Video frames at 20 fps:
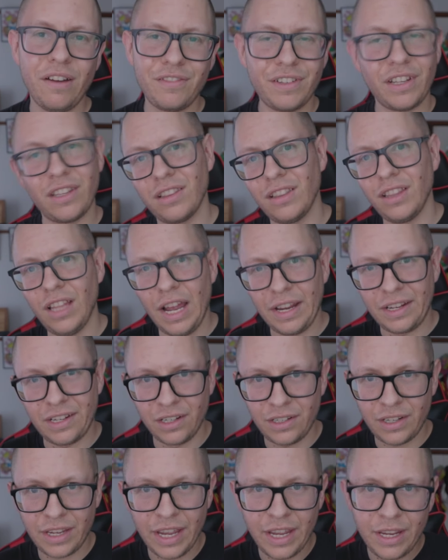another light
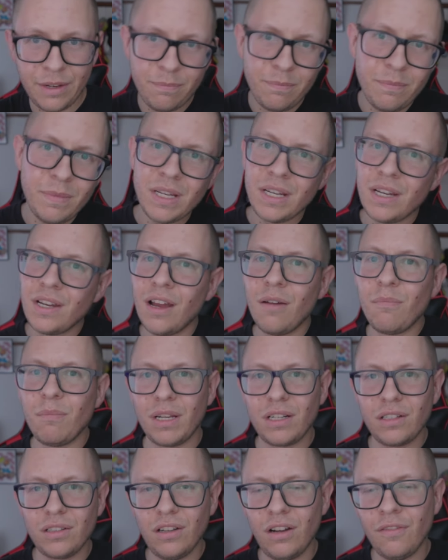gun game,
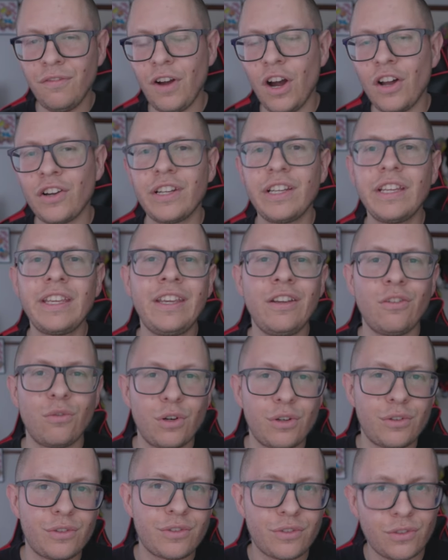Medal of Honor
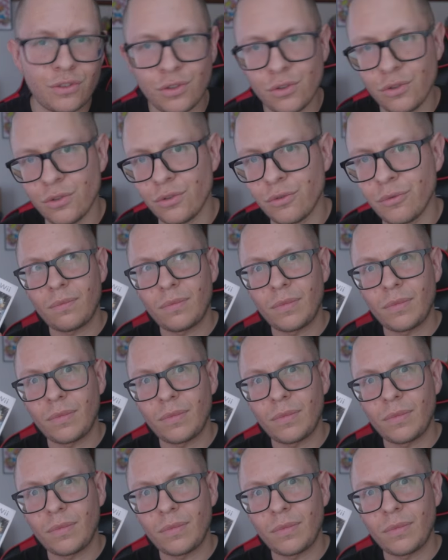Heroes 2.